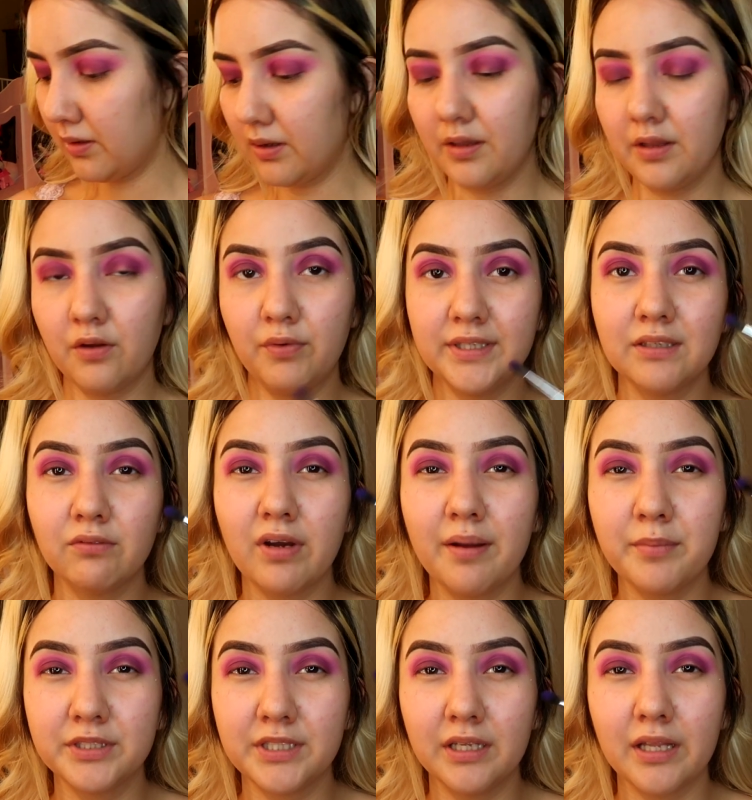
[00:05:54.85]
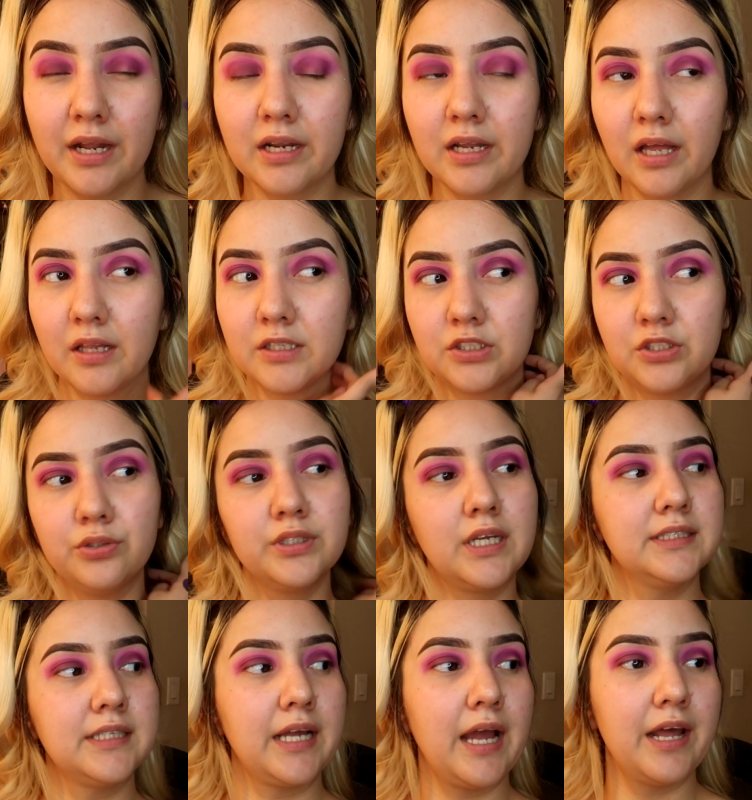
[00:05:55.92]
And the reason why I'm using a lot of colors too is
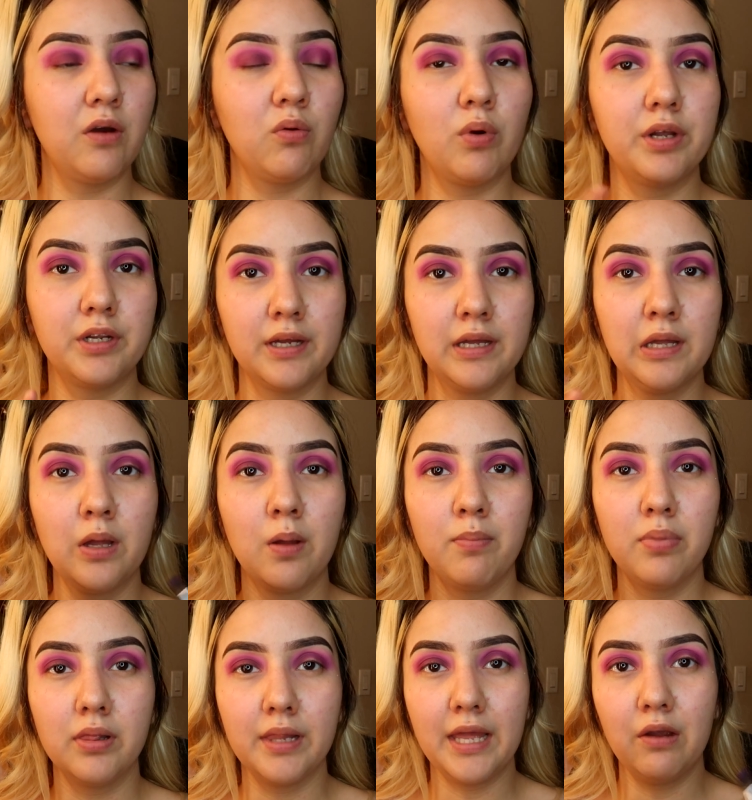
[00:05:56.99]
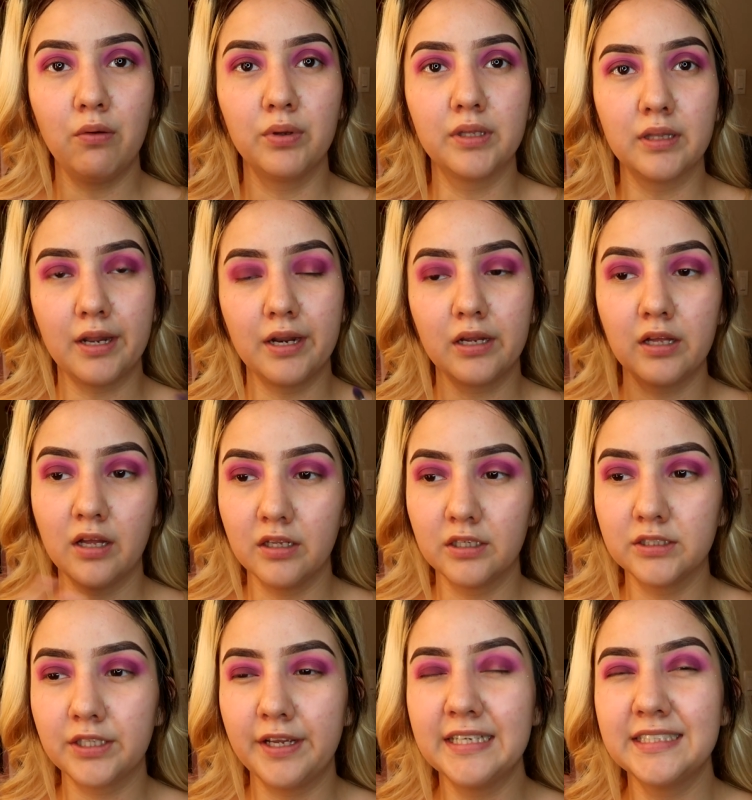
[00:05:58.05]
because I kind of want to play with a lot of
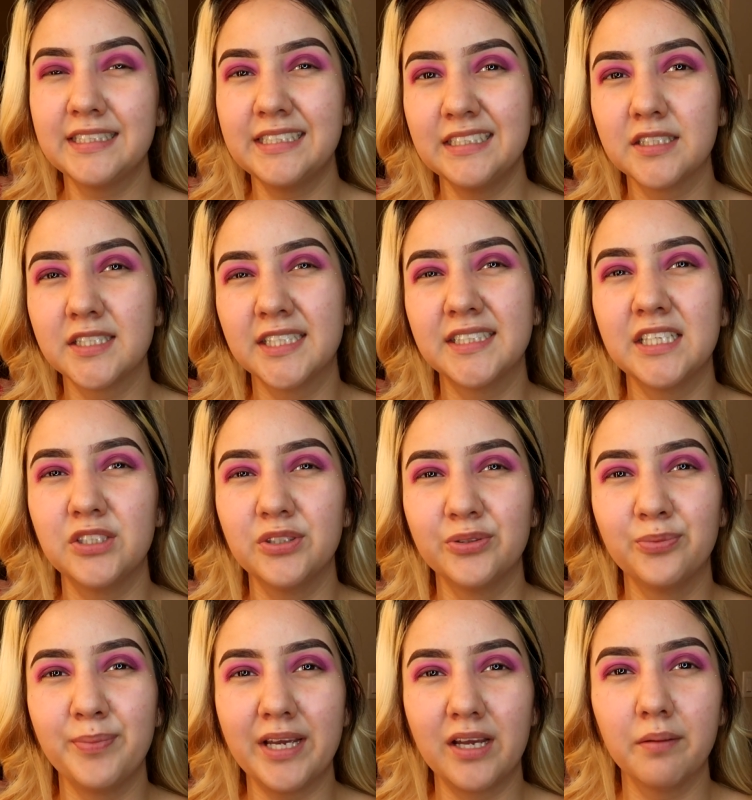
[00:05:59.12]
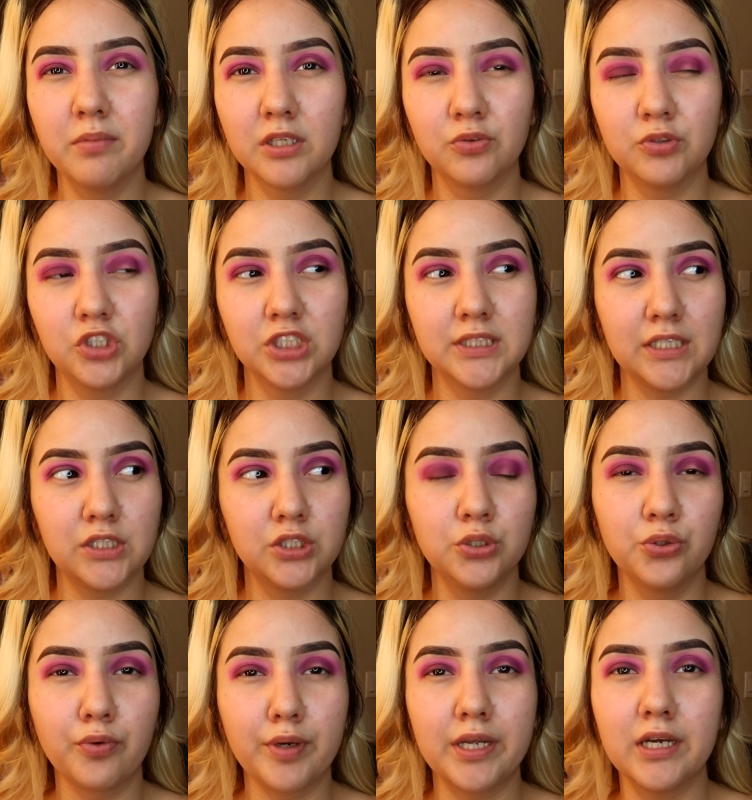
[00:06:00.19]
colors. Can you guys see, sometimes I do makeup looks with just like
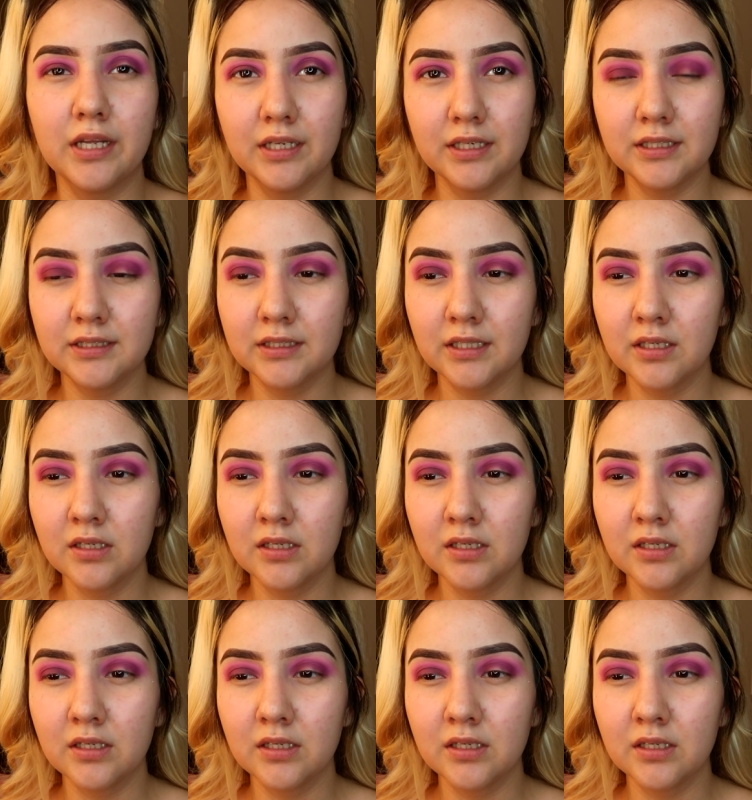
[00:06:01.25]
2-3 colors.